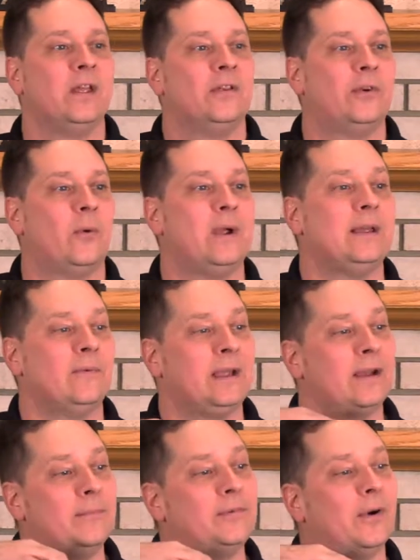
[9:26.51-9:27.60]
So we, we
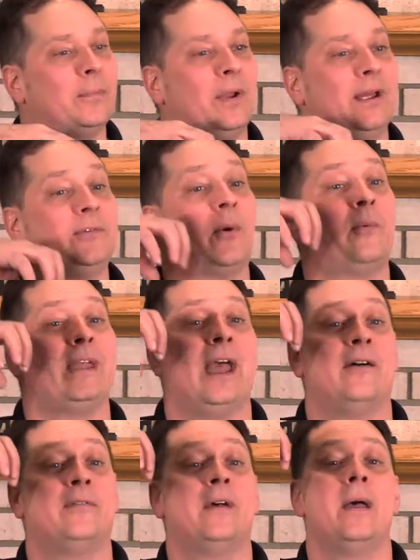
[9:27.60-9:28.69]
come to a place where we
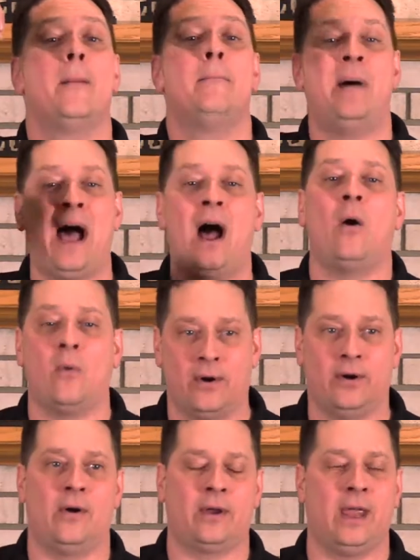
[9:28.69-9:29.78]
have
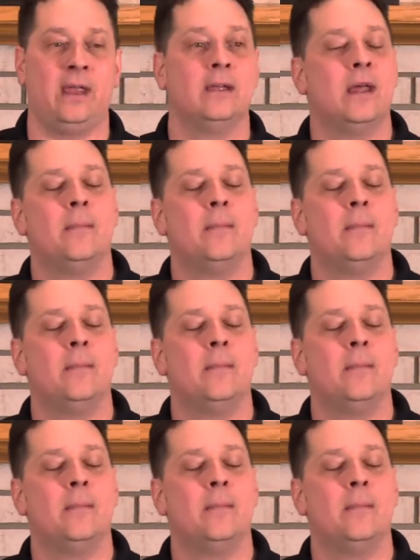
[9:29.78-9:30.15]
power, okay?